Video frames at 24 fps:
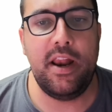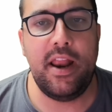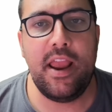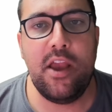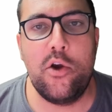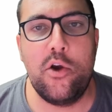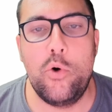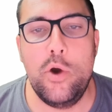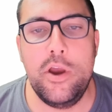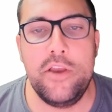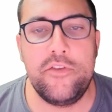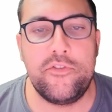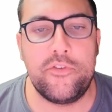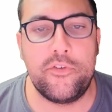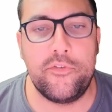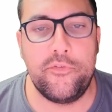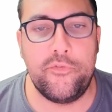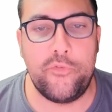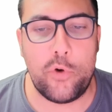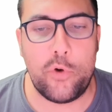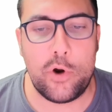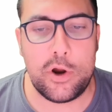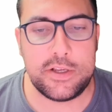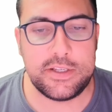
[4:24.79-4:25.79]
a quiz
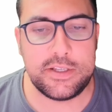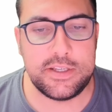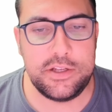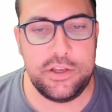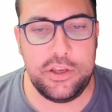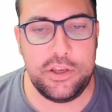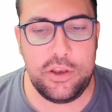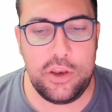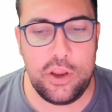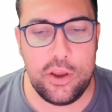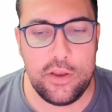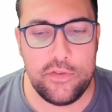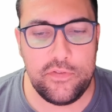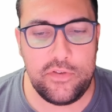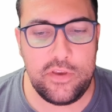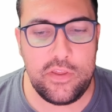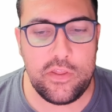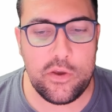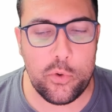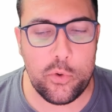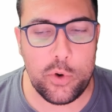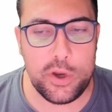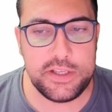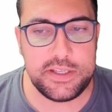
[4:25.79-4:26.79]
for us, and you can see
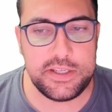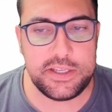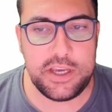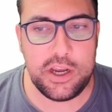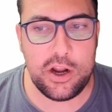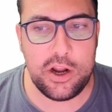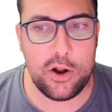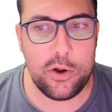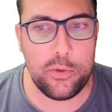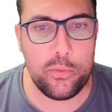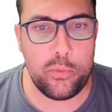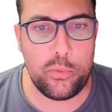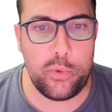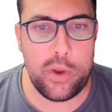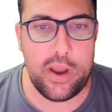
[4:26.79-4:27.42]
the quiz here.